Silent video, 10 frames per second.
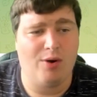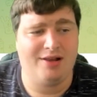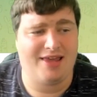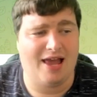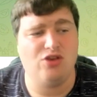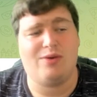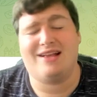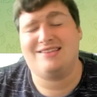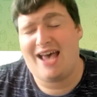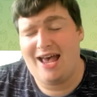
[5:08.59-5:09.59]
And again, you
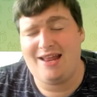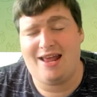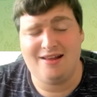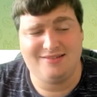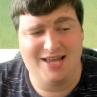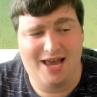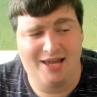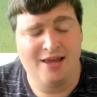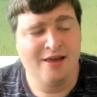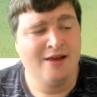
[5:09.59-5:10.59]
get ten in a
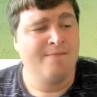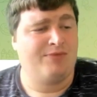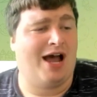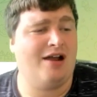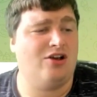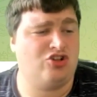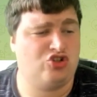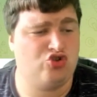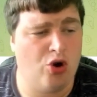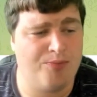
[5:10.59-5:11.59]
day. And a
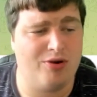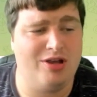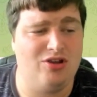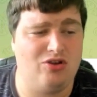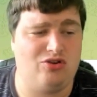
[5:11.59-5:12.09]
strawberry,